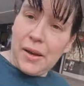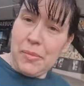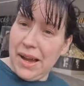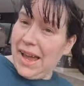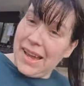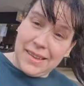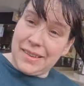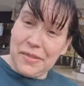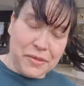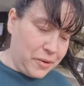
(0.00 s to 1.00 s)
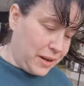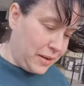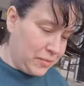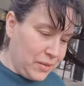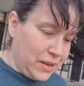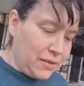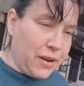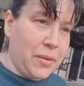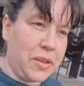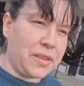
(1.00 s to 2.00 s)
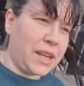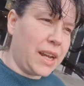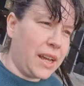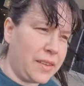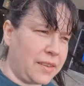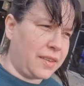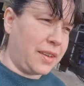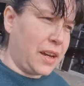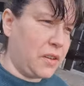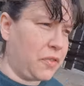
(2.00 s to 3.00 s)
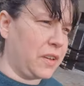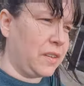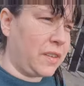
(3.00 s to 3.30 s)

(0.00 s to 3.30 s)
My hair's everywhere. Well, I'm just going to head to Savers.